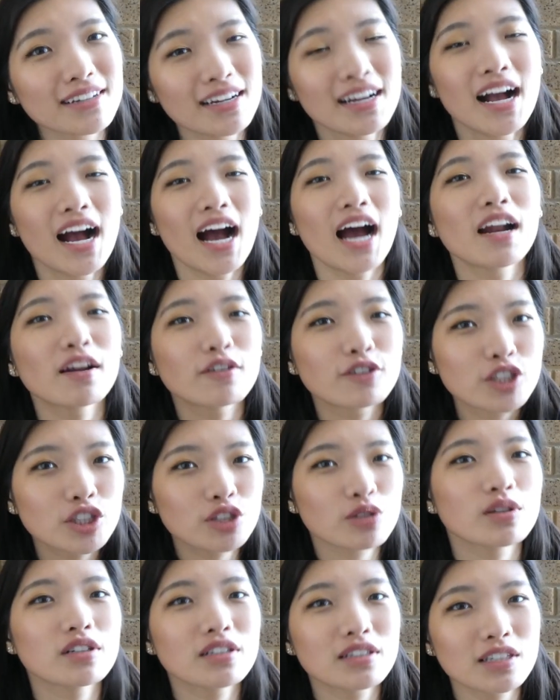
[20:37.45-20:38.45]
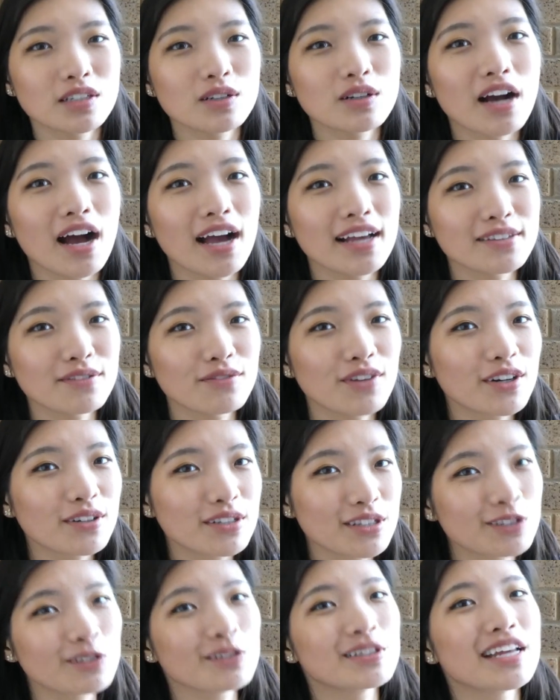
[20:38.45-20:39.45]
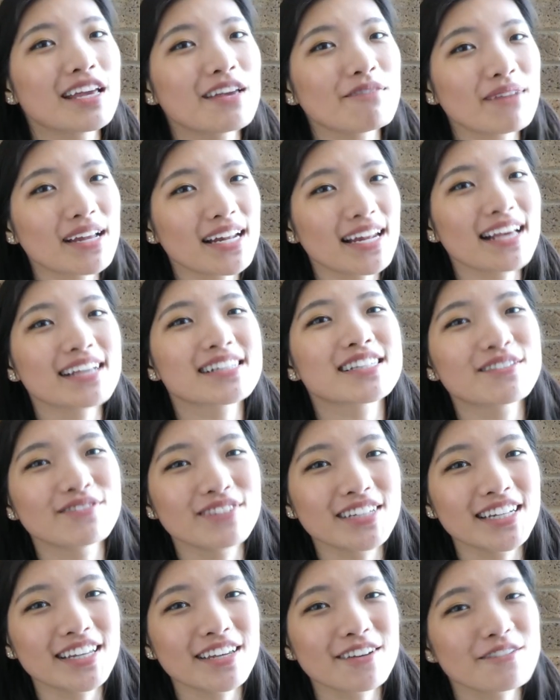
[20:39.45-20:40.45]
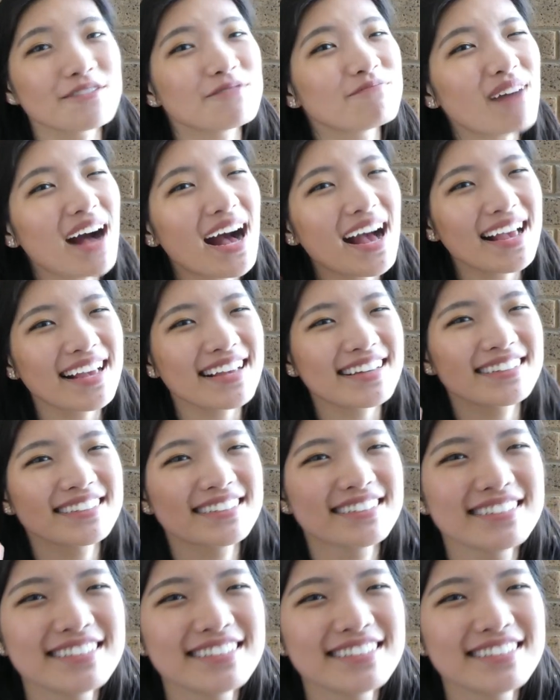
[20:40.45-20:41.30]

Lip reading: and I'm sure I'll see you guys very soon in my next video. Bye!